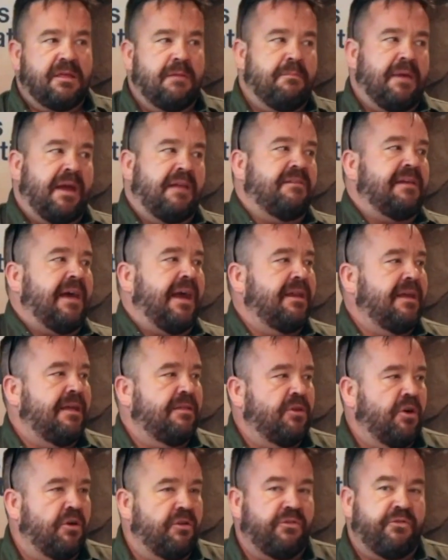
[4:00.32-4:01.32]
that maintaining
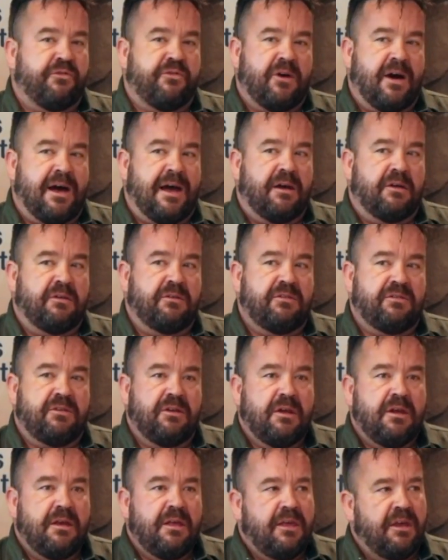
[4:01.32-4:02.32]
those files
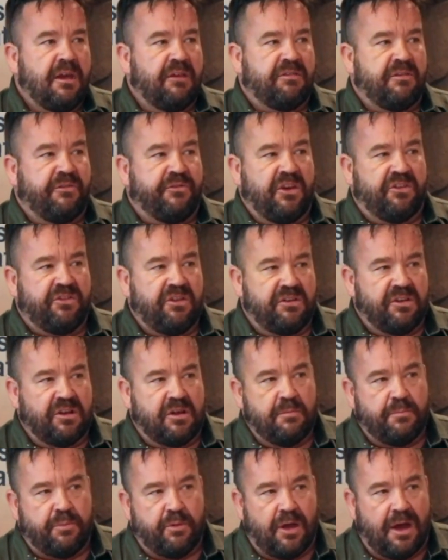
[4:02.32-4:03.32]
is sufficient to
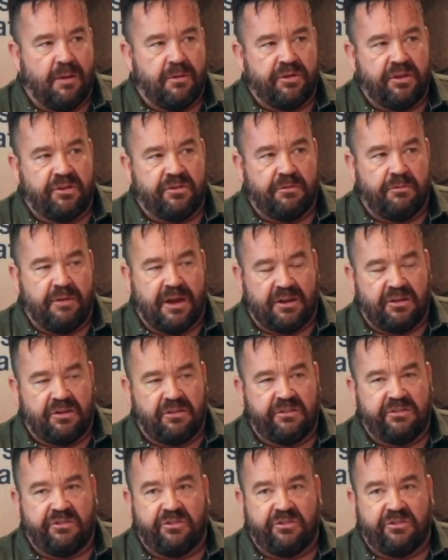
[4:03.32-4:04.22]
comply with your director's